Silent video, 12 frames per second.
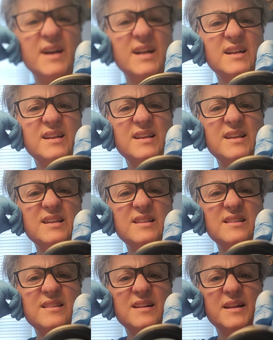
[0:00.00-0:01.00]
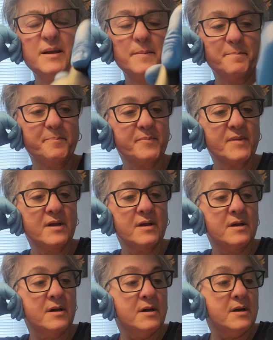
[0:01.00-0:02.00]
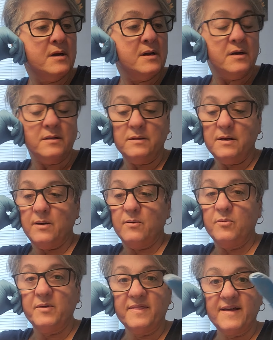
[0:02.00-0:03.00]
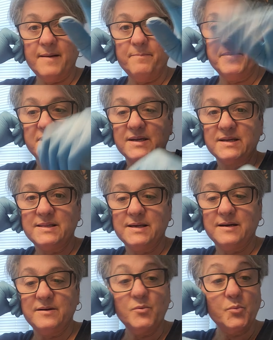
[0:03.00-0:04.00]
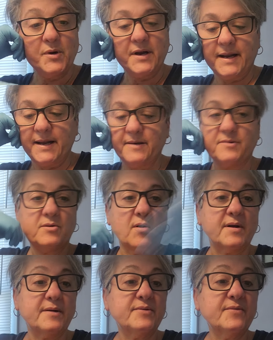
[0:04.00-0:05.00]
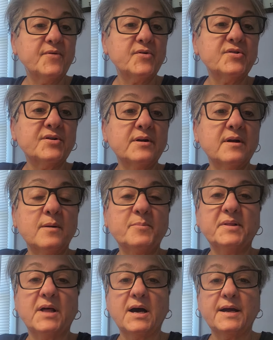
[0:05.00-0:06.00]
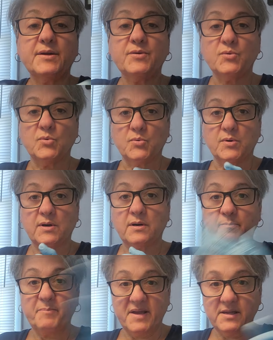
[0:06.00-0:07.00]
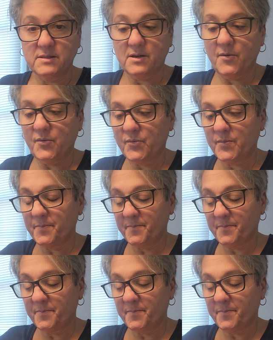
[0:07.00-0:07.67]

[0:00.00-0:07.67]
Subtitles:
That is the name. So with that being said, we're going to get started. So first you're going to apply your base coat.